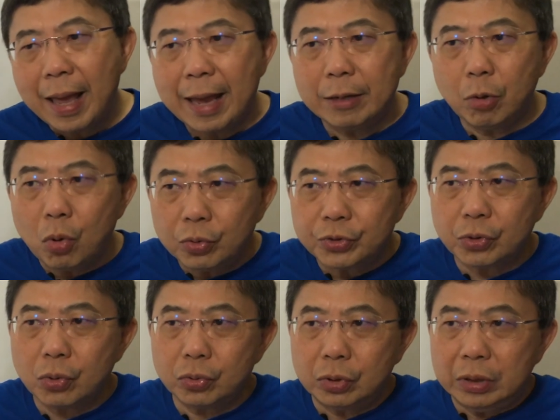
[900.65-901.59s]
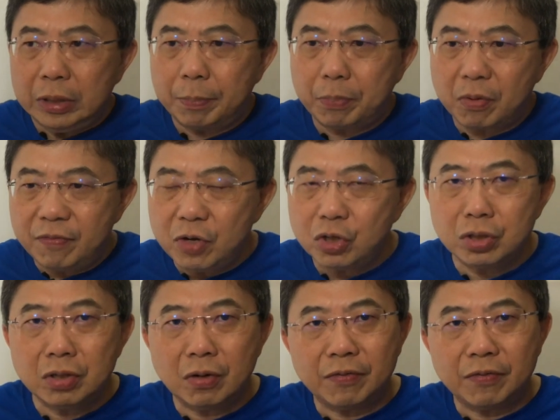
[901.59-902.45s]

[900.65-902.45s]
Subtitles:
and also the provision of